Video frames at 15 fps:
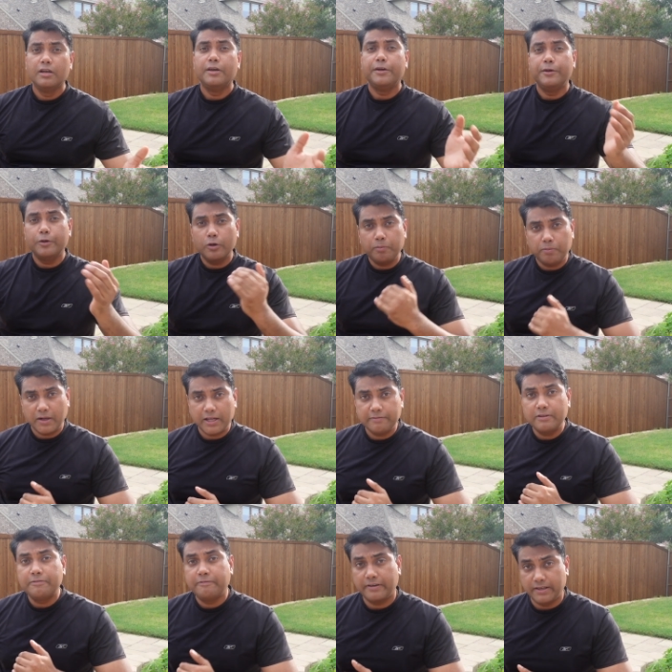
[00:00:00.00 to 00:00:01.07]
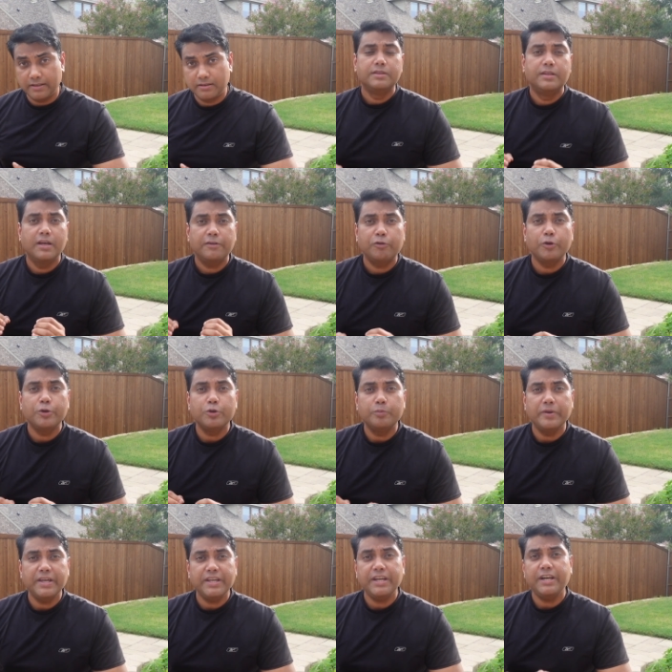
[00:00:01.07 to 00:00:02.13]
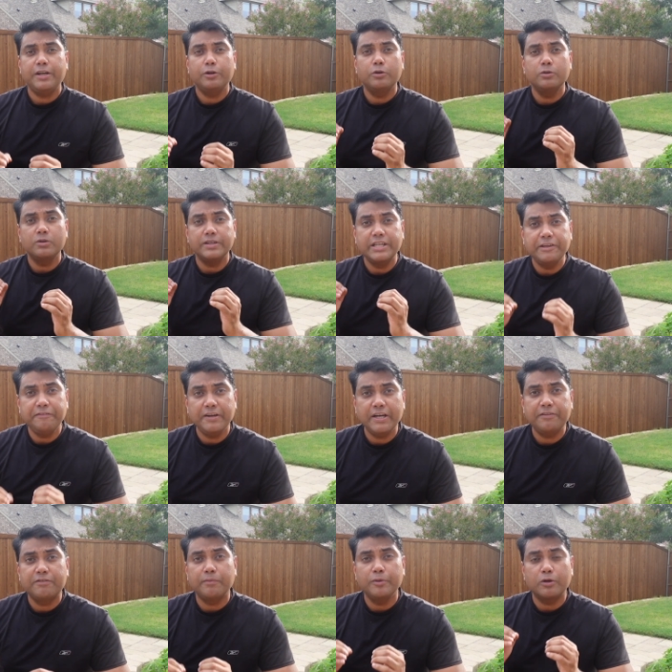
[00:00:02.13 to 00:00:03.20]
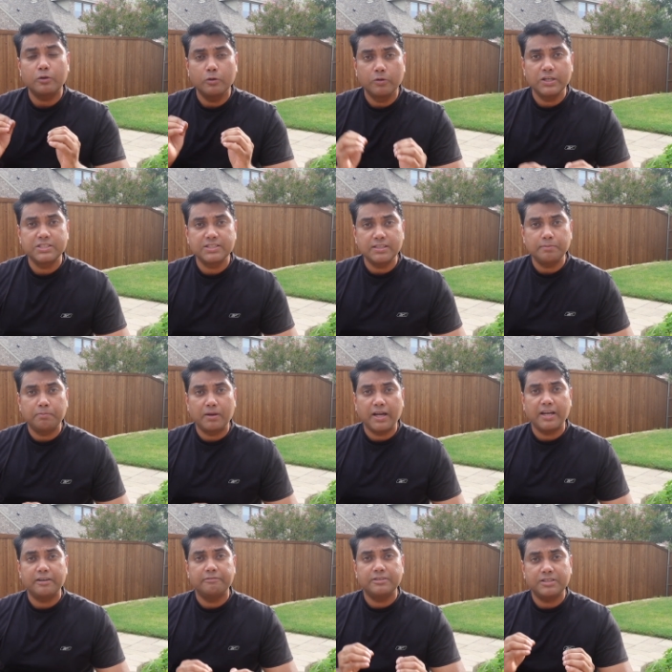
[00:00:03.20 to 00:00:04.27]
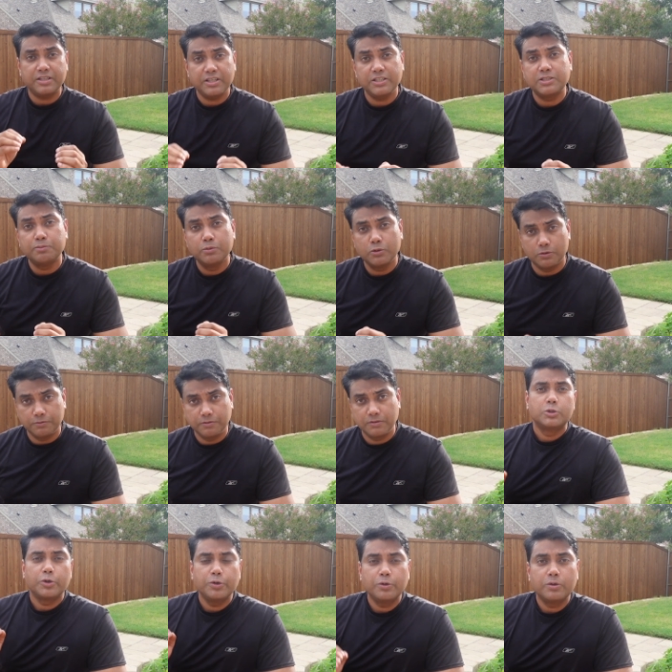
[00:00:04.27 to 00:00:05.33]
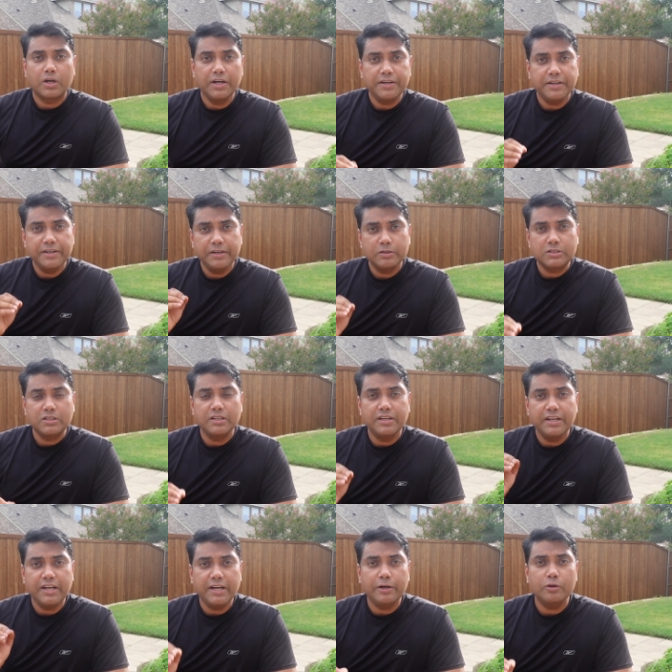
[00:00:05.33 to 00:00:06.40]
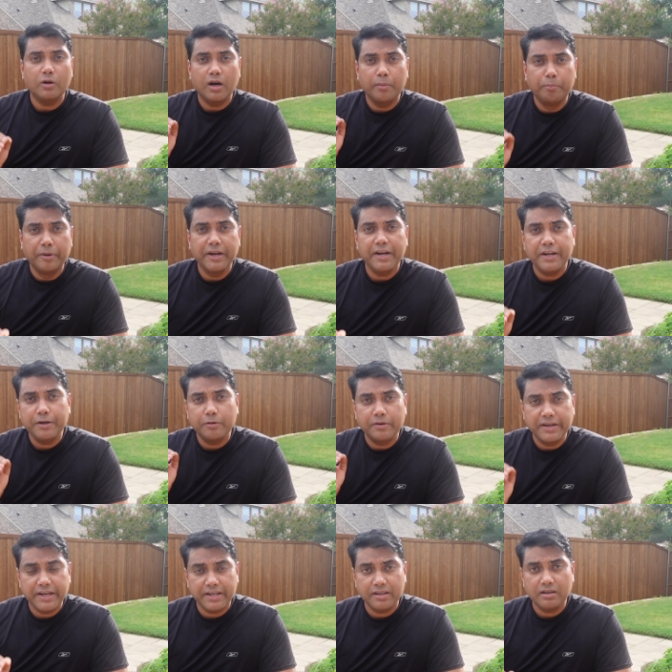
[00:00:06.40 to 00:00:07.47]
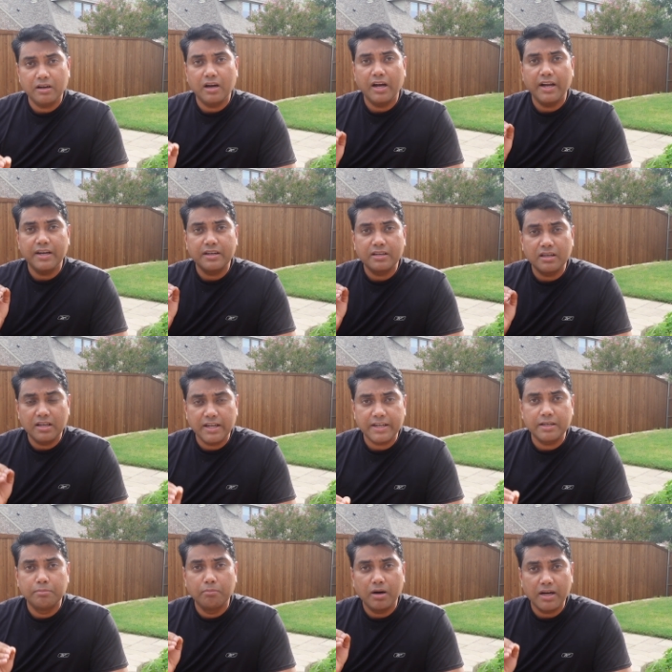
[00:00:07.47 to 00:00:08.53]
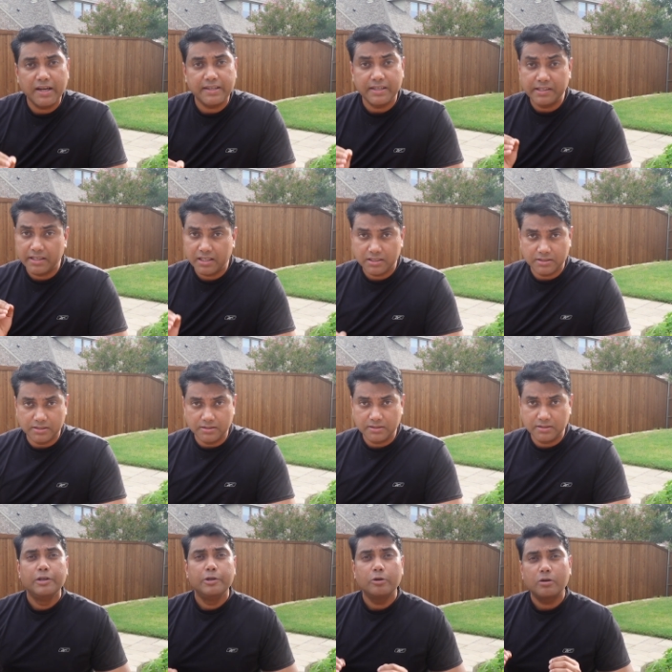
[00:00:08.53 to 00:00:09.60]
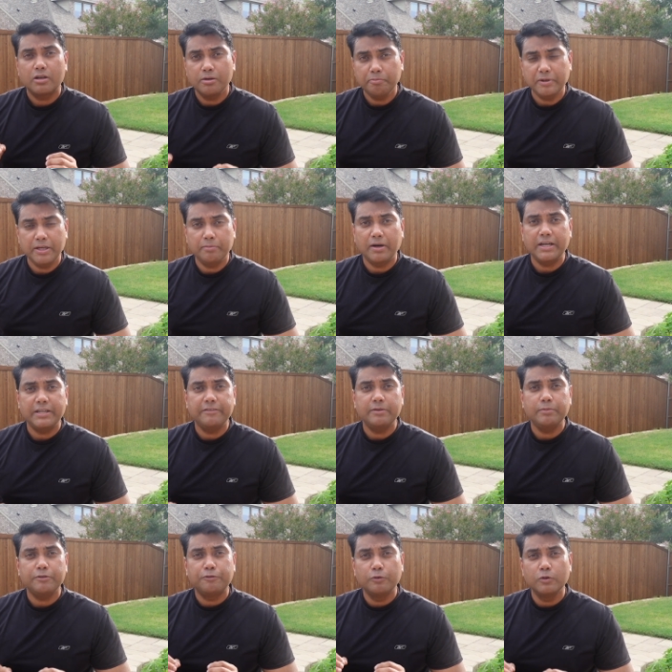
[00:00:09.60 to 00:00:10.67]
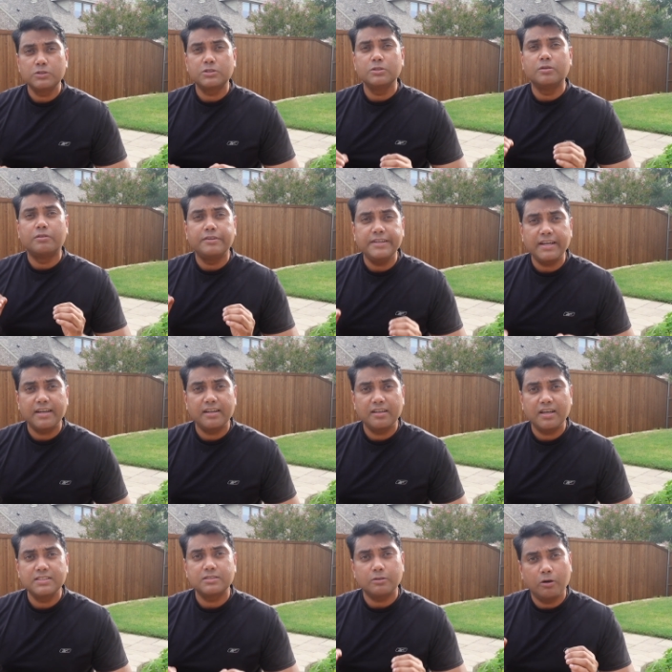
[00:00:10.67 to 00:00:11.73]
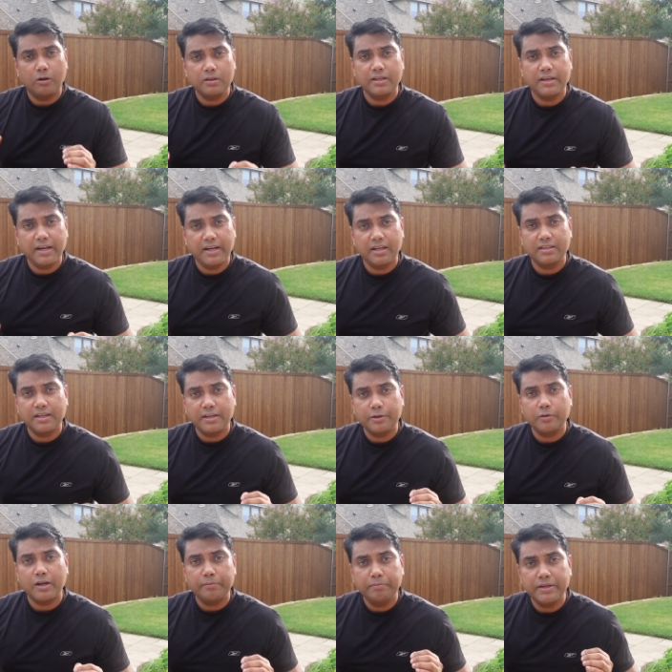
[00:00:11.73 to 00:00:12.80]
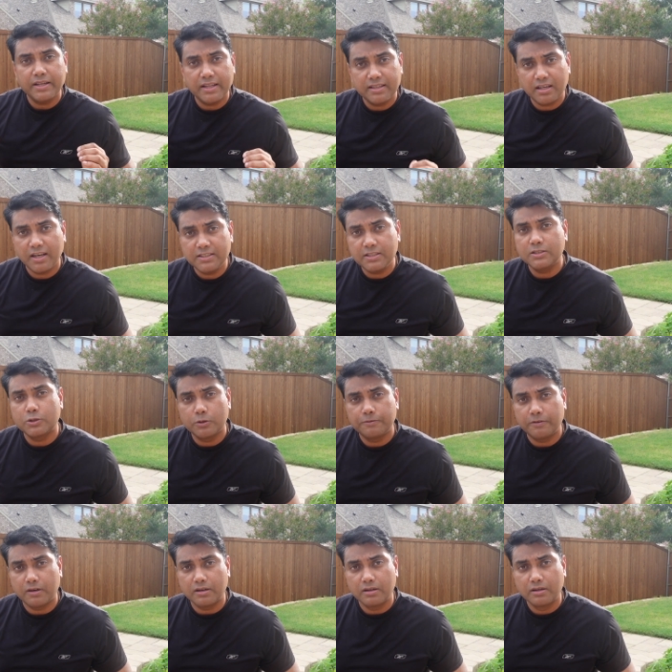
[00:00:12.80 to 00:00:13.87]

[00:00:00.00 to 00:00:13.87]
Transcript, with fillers: your plan will fail. Therefore, you may need to deviate from your original plan with each move. So you continuously need to update your data and collect market intelligence. Your company might even be forced to reanalyze all the data that you have been analyzing so far.